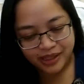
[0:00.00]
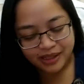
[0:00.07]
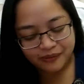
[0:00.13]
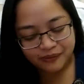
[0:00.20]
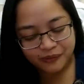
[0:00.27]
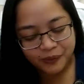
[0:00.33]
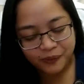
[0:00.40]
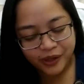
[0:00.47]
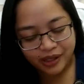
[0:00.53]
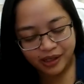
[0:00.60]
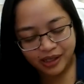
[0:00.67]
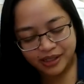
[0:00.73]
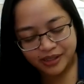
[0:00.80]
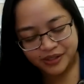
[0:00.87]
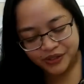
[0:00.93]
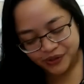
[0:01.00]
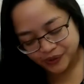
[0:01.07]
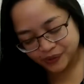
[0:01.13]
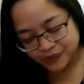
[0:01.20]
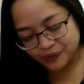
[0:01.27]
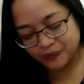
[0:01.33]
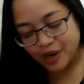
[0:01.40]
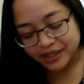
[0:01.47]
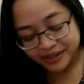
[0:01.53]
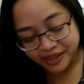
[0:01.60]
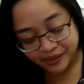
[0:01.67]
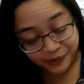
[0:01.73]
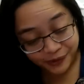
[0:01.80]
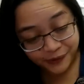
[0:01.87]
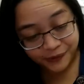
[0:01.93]
we work hard to walk
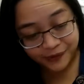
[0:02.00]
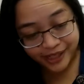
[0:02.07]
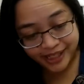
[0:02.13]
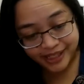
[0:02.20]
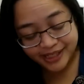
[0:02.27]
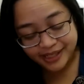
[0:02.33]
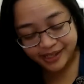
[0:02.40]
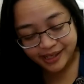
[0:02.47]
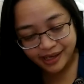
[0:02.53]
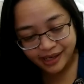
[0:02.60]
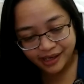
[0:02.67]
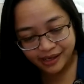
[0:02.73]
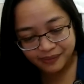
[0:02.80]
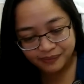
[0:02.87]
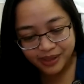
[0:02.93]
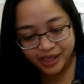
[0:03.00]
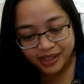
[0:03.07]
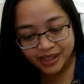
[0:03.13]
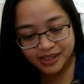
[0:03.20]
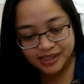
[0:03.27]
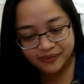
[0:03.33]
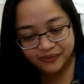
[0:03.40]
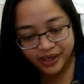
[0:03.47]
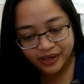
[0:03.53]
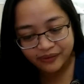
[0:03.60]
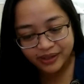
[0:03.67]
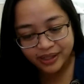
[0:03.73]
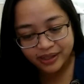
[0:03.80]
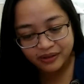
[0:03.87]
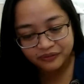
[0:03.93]
them through it, and it's very
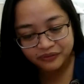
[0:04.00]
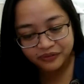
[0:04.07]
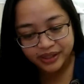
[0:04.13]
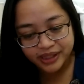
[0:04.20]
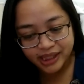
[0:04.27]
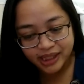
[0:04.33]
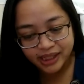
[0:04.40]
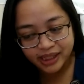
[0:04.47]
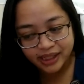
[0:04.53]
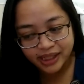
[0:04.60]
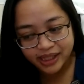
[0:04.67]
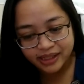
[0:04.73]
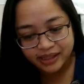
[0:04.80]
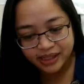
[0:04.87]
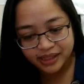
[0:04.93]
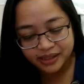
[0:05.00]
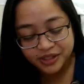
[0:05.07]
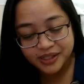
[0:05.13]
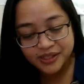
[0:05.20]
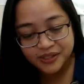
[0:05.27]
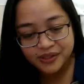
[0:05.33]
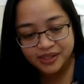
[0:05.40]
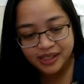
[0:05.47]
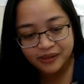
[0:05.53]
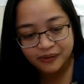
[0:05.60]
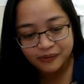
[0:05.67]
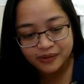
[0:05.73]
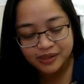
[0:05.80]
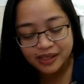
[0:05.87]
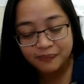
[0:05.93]
comforting, I think, just to see
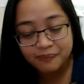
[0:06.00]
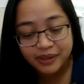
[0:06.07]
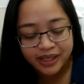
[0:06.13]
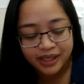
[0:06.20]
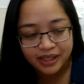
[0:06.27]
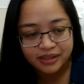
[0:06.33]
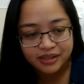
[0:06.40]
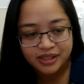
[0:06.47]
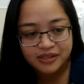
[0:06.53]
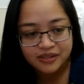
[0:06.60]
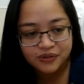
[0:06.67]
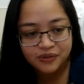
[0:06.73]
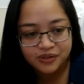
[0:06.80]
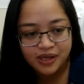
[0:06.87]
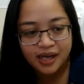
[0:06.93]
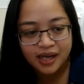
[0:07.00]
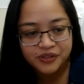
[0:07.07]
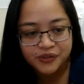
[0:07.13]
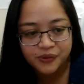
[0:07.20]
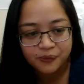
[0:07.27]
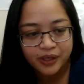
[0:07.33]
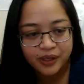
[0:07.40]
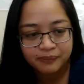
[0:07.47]
somebody, just to talk to one